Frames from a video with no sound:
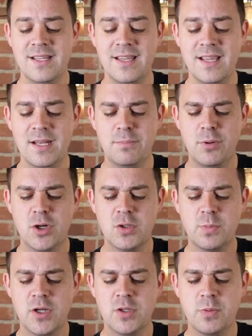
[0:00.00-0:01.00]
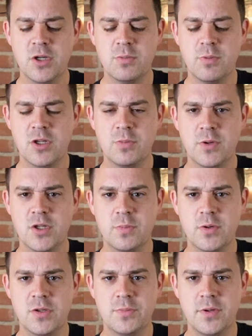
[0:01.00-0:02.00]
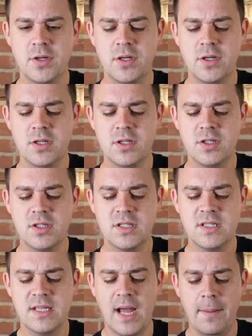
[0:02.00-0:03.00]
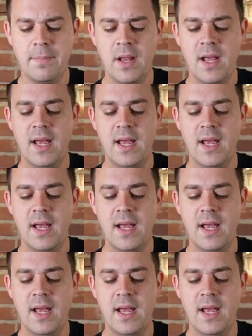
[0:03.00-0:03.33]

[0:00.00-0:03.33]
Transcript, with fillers: the end, push, push, push, push, push, push, push, stop.